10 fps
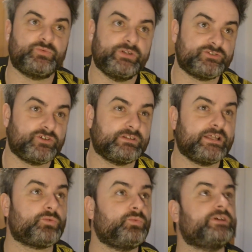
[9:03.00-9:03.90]
Real Salt
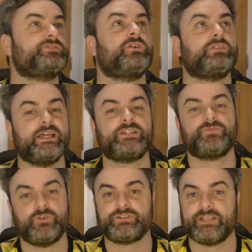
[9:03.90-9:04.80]
Lake. Real Salt Lake's
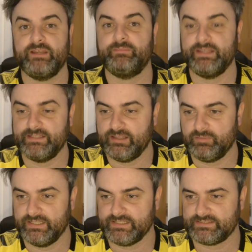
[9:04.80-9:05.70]
first game in
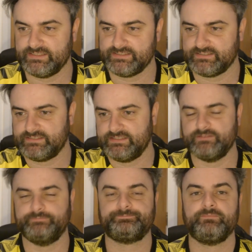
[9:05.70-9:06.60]
MLS this
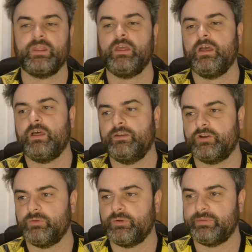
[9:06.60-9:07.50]
season. They're
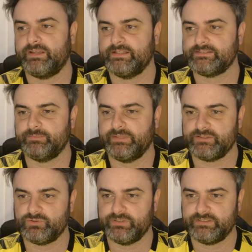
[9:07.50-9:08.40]
coming up against the
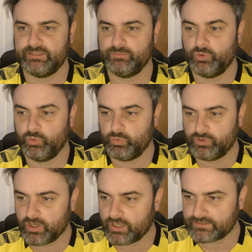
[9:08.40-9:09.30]
Minnesota team who
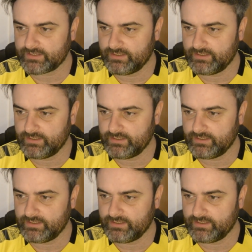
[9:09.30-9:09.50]
got